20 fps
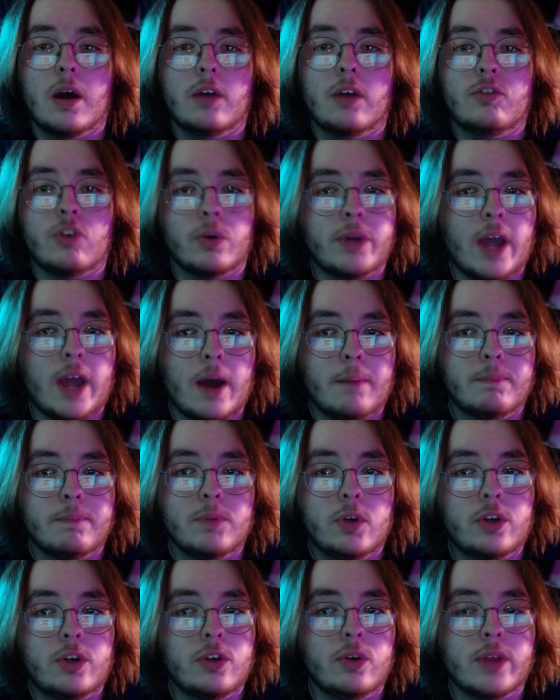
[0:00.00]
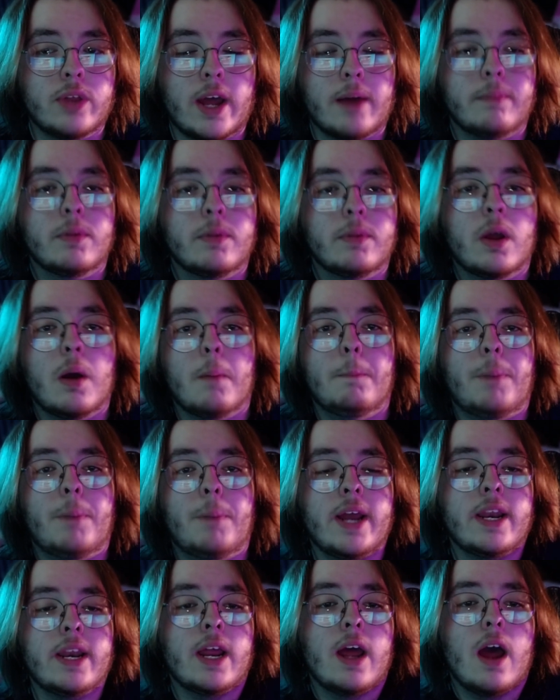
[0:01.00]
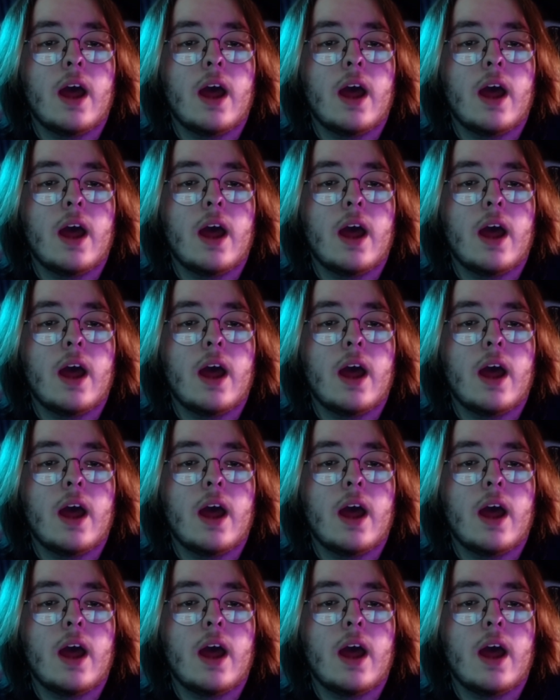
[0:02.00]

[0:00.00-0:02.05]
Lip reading: So yeah, you could do that. But